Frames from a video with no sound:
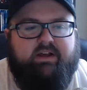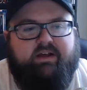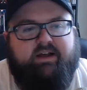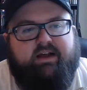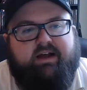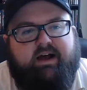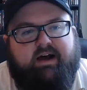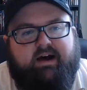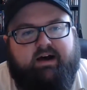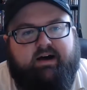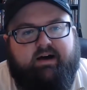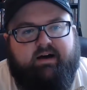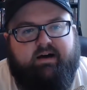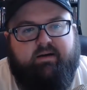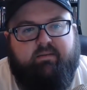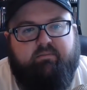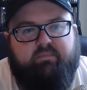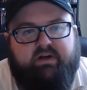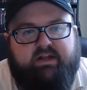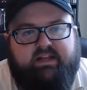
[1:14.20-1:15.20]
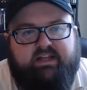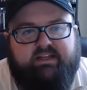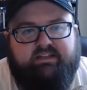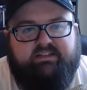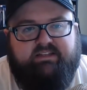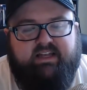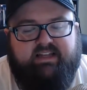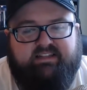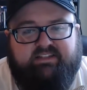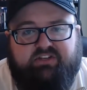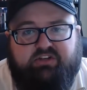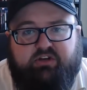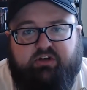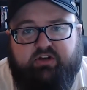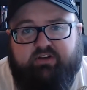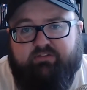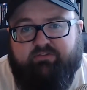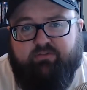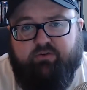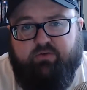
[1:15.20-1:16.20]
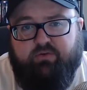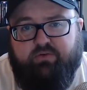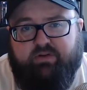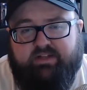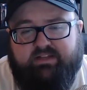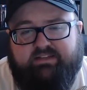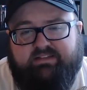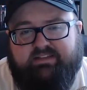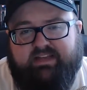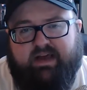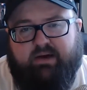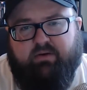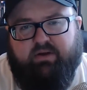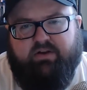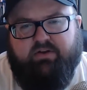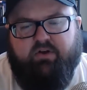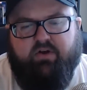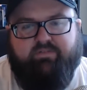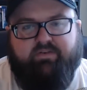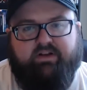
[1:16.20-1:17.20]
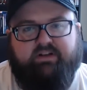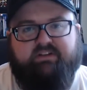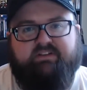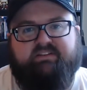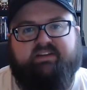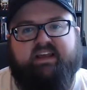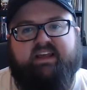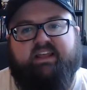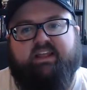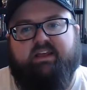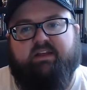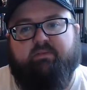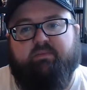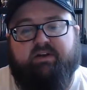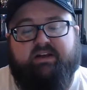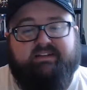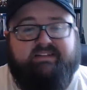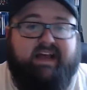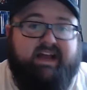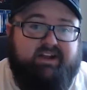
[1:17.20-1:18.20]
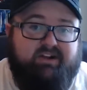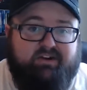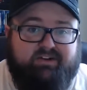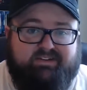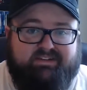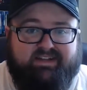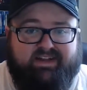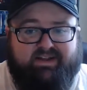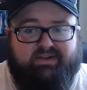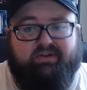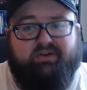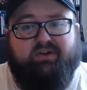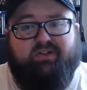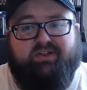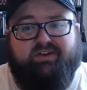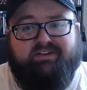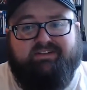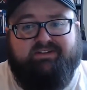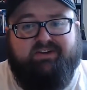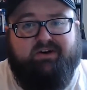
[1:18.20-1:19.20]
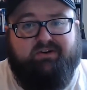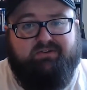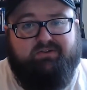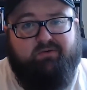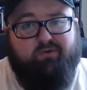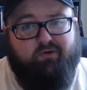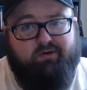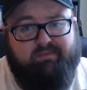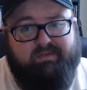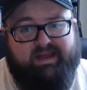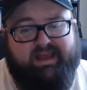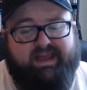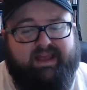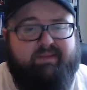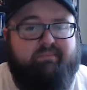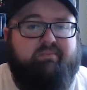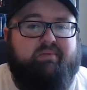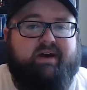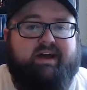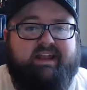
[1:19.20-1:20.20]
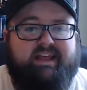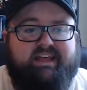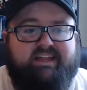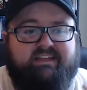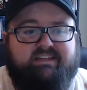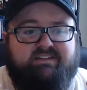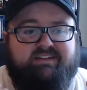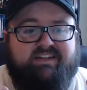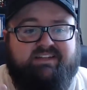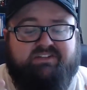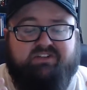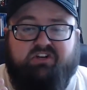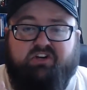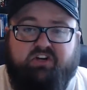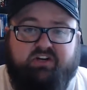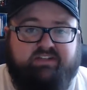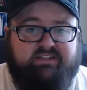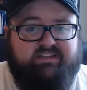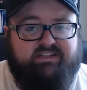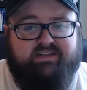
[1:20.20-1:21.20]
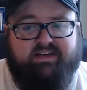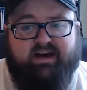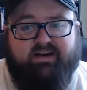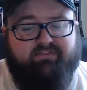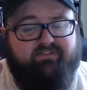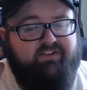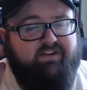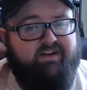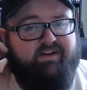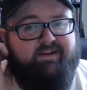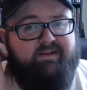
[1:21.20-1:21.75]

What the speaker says: But it's good food. I don't know if I'd say that because I cooked it. I don't know that it's called gourmet, but it's good stuff.